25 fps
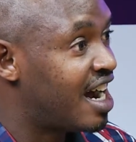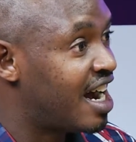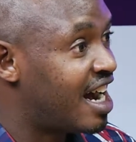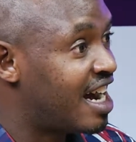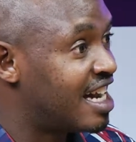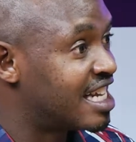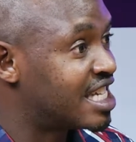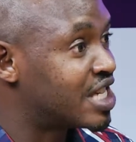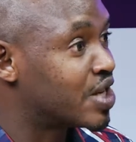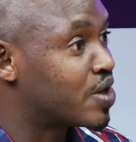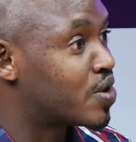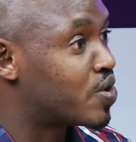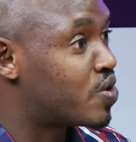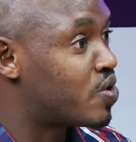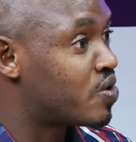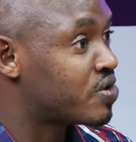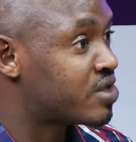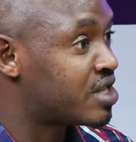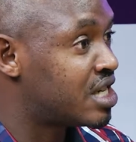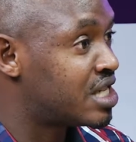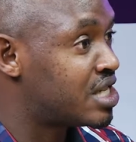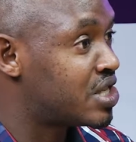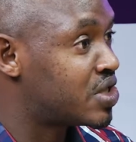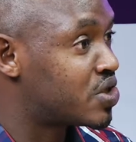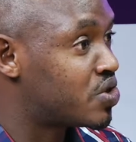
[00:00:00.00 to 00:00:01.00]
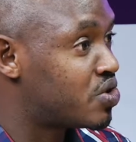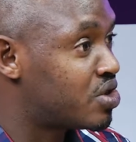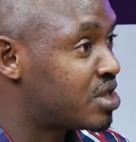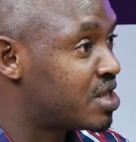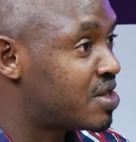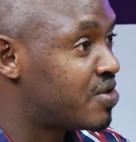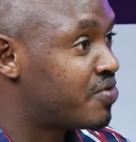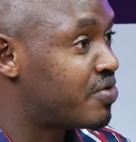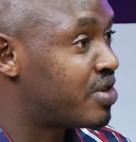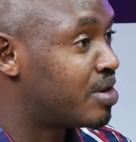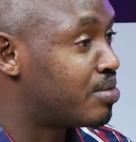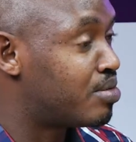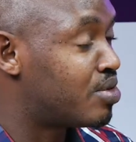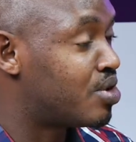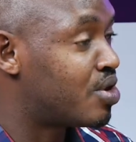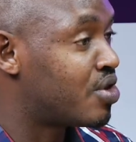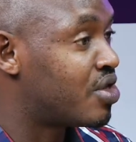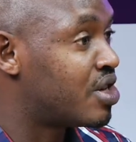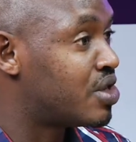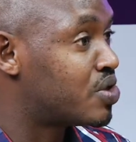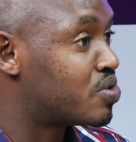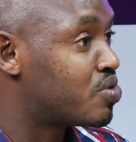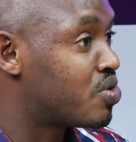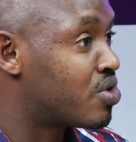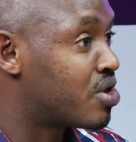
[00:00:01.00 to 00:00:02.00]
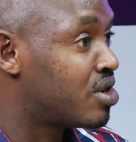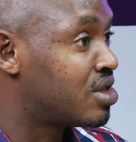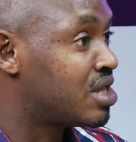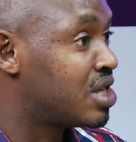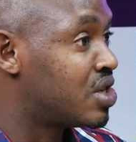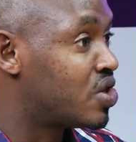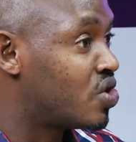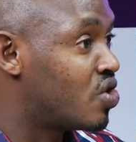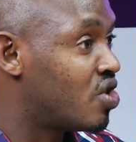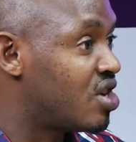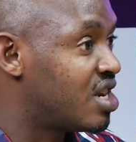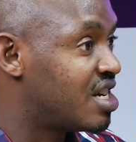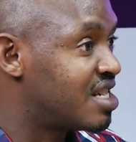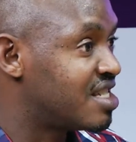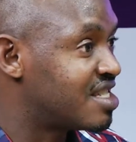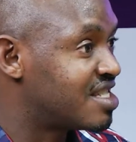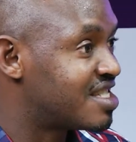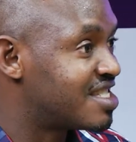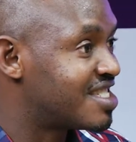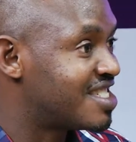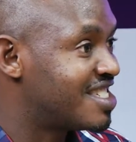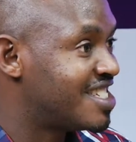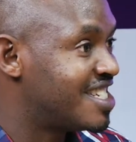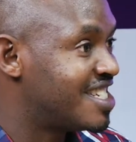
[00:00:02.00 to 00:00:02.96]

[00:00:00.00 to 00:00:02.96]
at a cost that is not even more than $2,000.